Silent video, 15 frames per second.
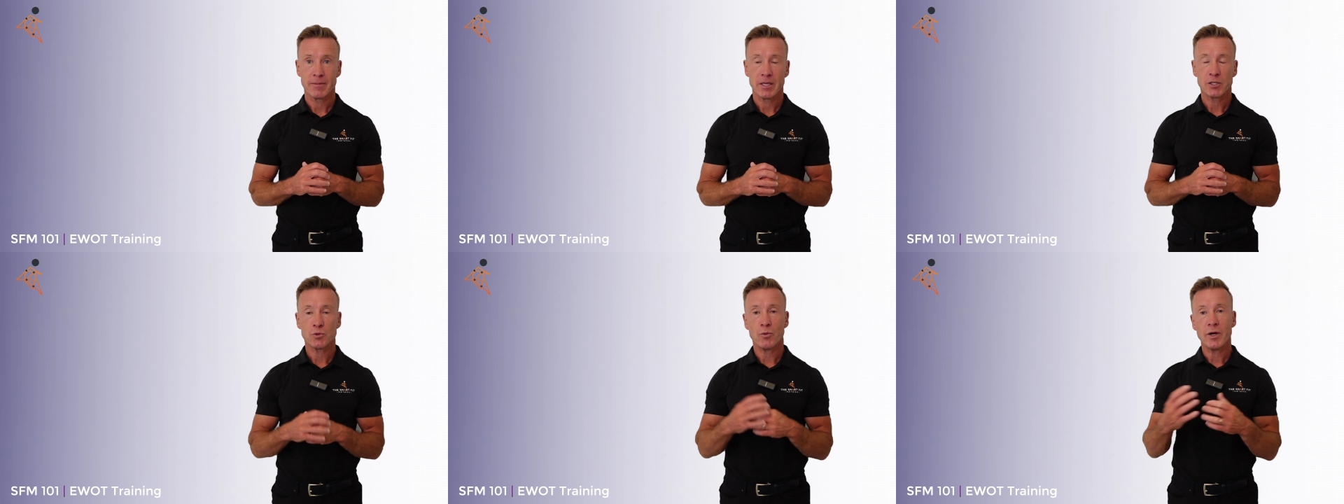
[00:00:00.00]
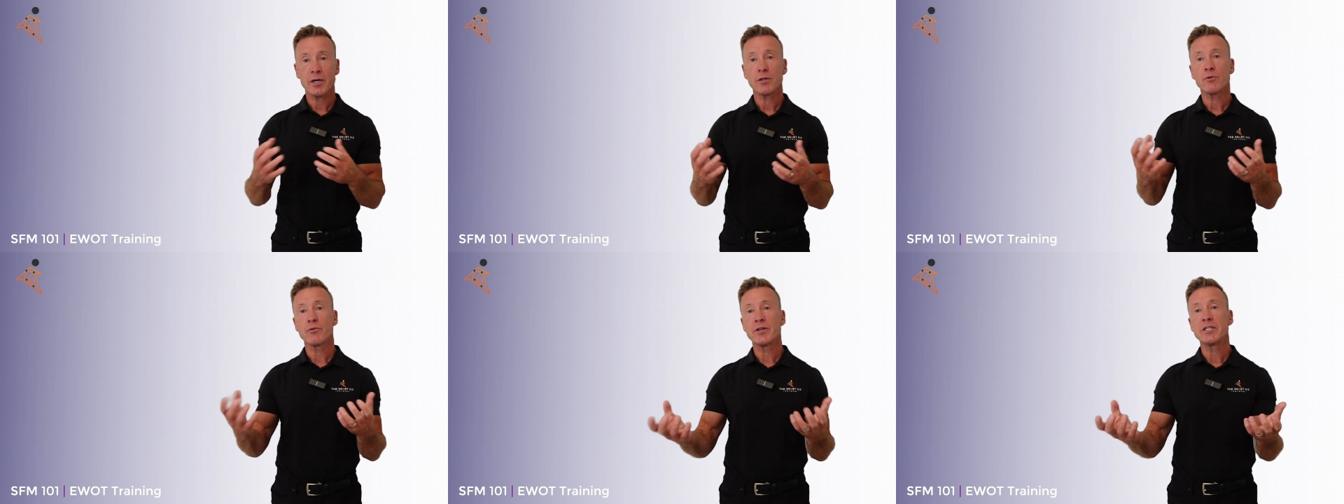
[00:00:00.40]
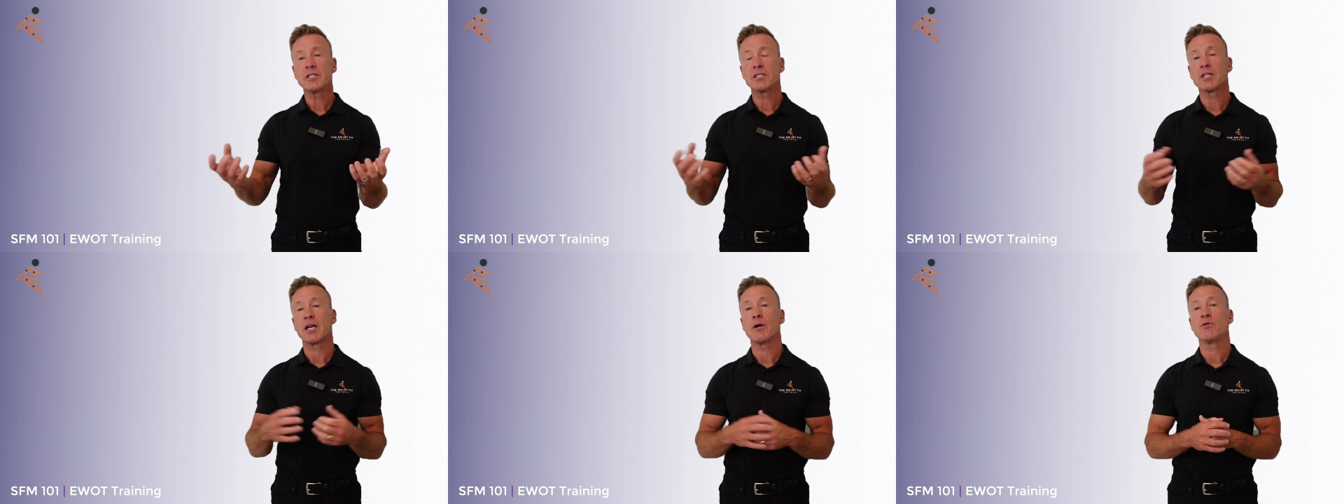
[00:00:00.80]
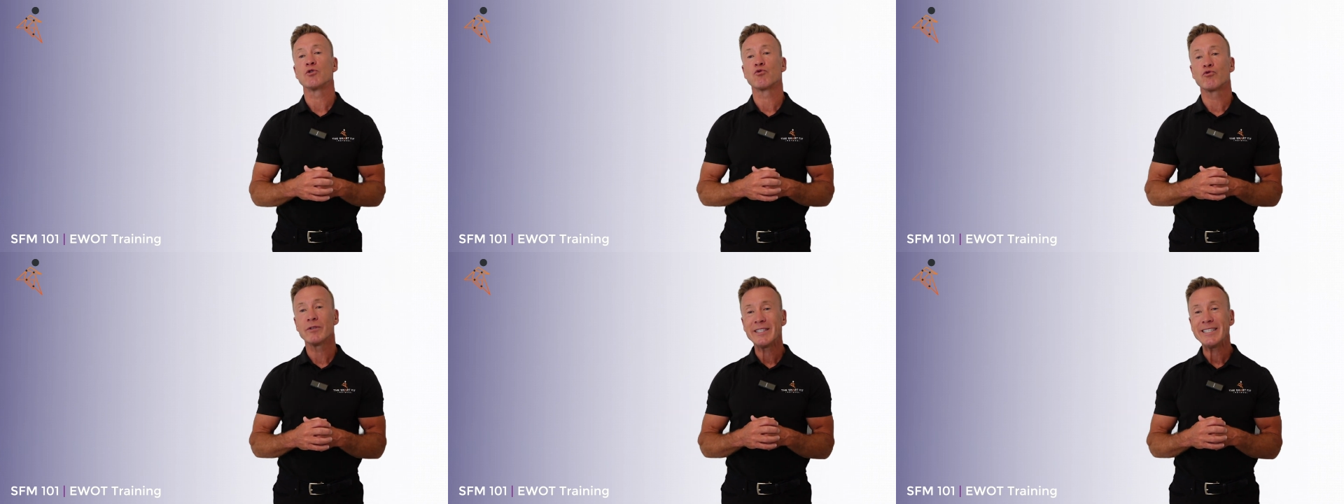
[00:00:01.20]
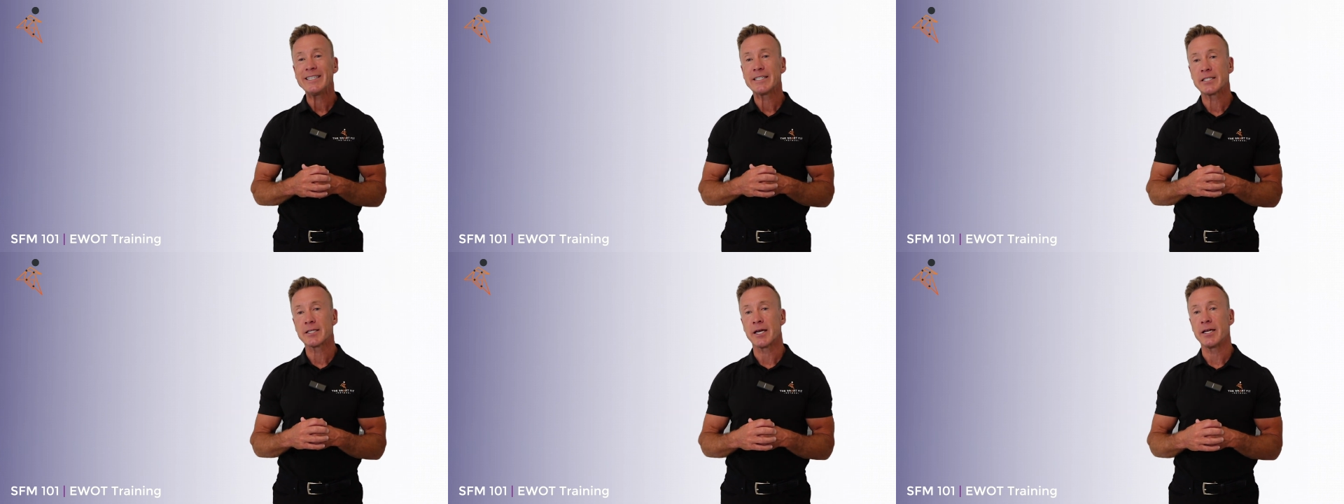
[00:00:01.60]
It's one of the reasons that I was really
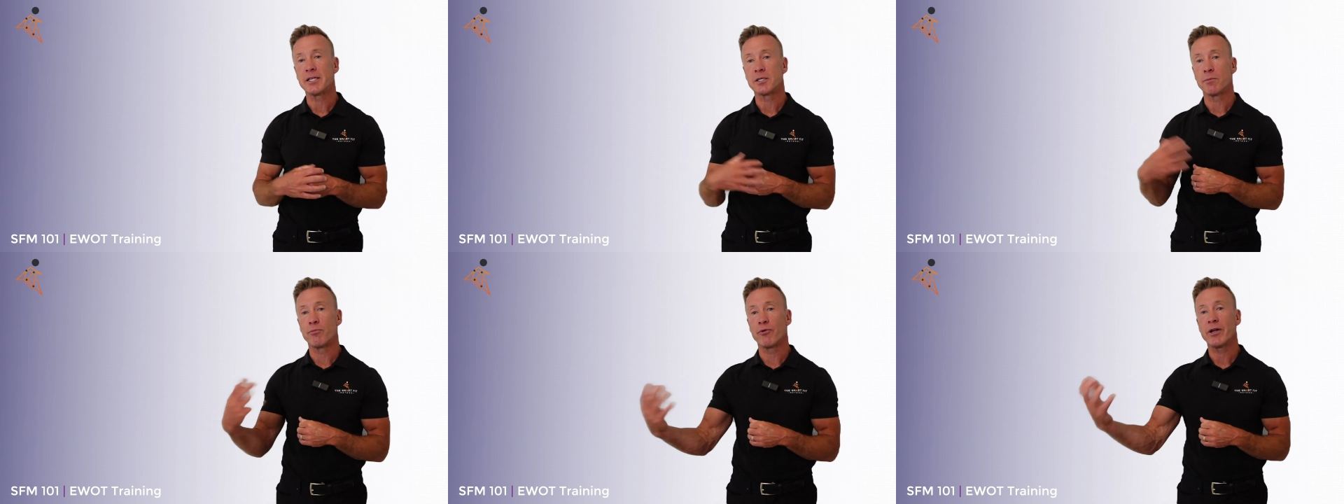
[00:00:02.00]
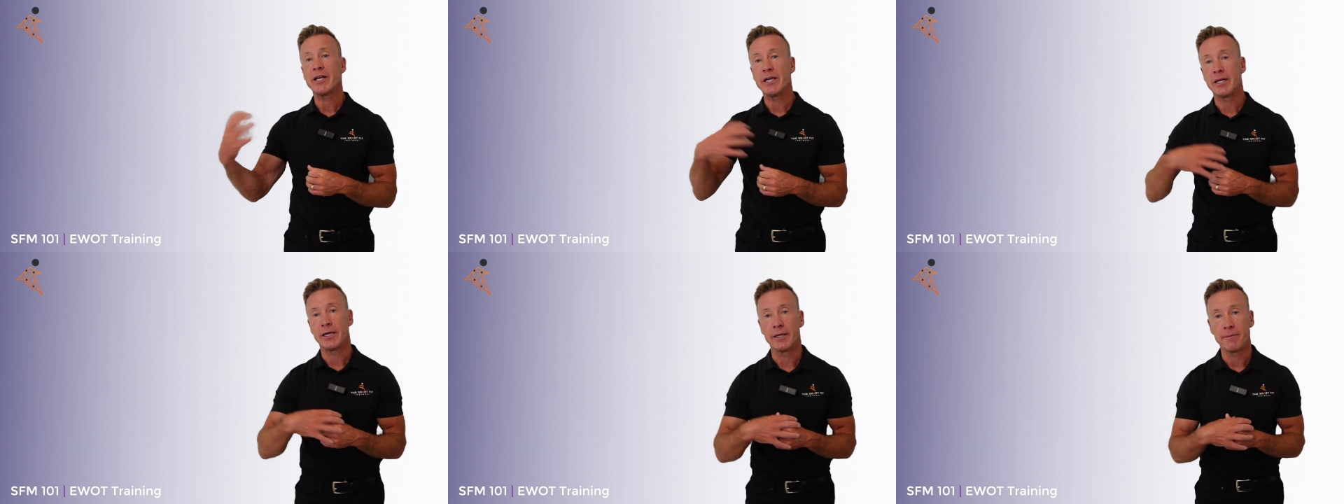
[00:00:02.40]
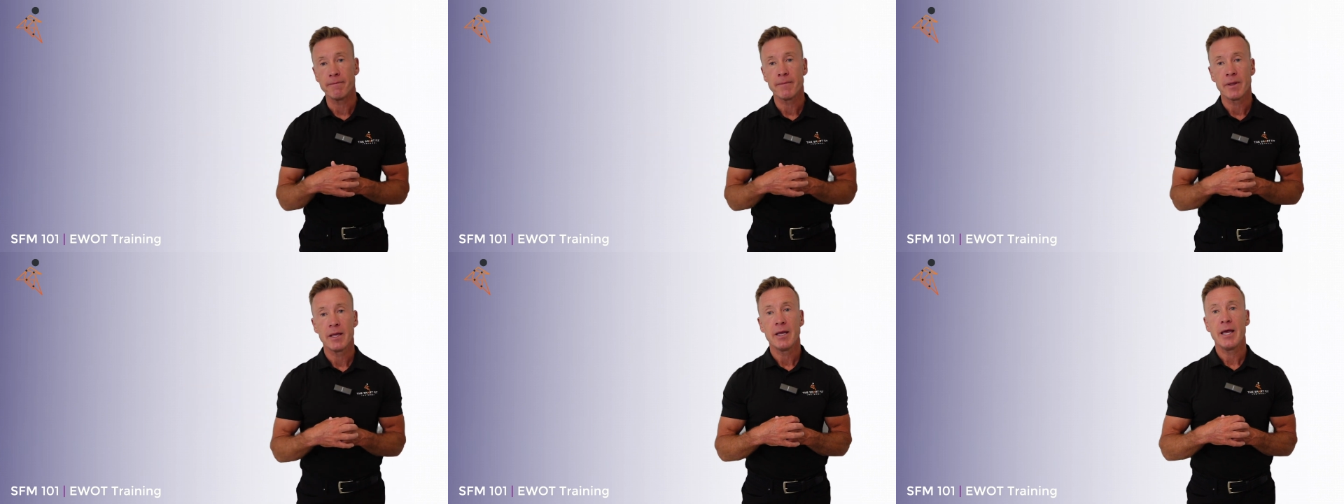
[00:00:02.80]
excited to bring it in